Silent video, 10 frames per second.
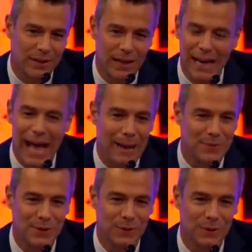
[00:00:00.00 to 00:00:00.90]
It
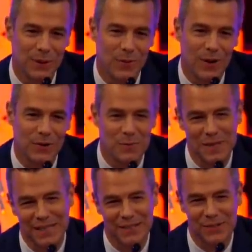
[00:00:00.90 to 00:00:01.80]
absolutely was
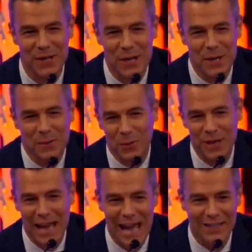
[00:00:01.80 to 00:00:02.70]
because
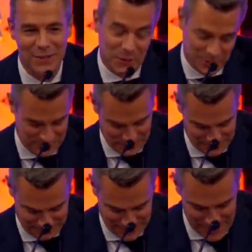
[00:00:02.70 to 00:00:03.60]
we had to,
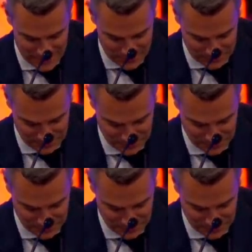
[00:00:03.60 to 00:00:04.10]
thank you.